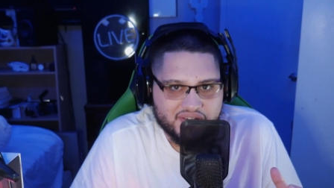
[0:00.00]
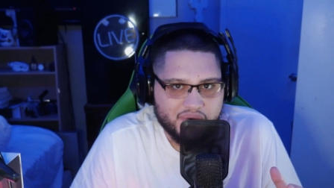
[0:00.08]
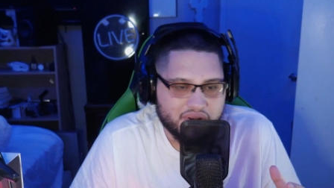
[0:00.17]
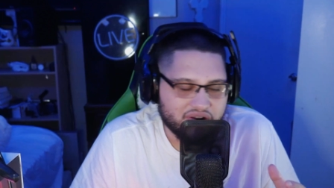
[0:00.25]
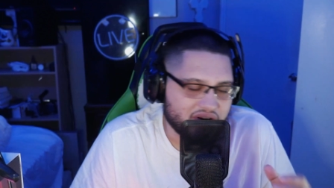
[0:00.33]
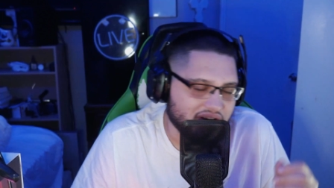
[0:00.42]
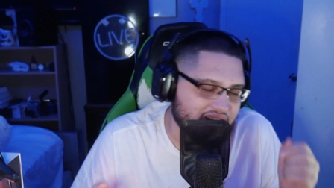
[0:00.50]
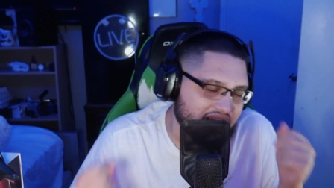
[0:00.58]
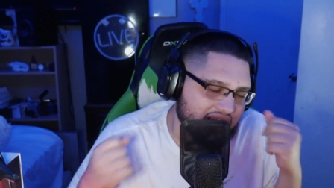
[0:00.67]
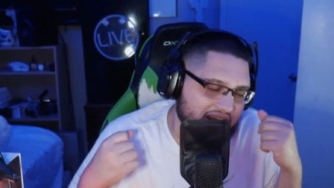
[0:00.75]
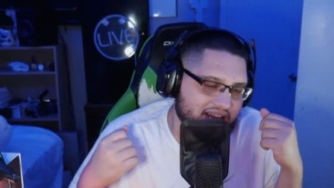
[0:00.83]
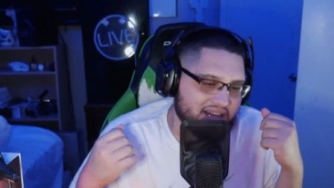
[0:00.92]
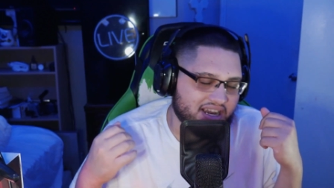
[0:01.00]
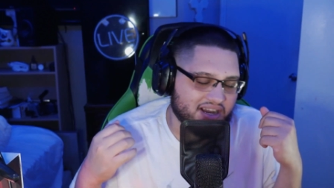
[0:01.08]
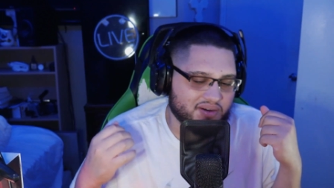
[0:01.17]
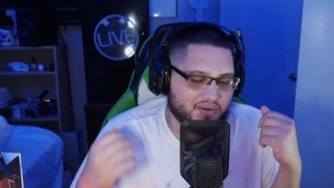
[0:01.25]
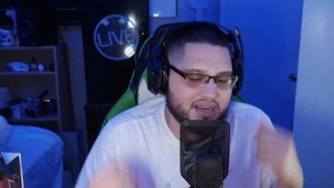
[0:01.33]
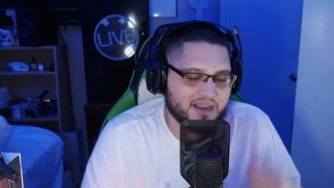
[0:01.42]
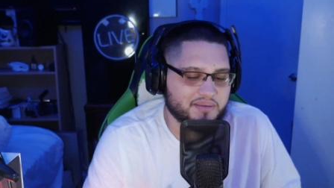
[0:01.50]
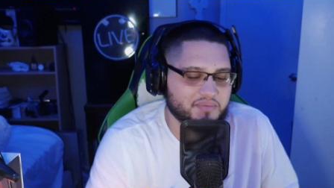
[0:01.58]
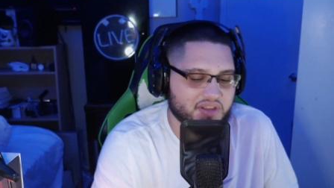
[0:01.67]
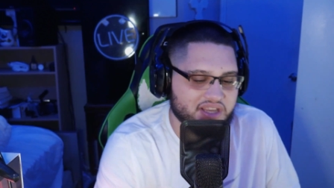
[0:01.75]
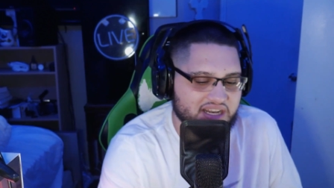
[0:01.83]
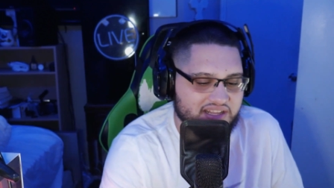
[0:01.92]
going on. Now, I'm
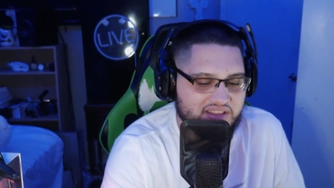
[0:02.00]
looking at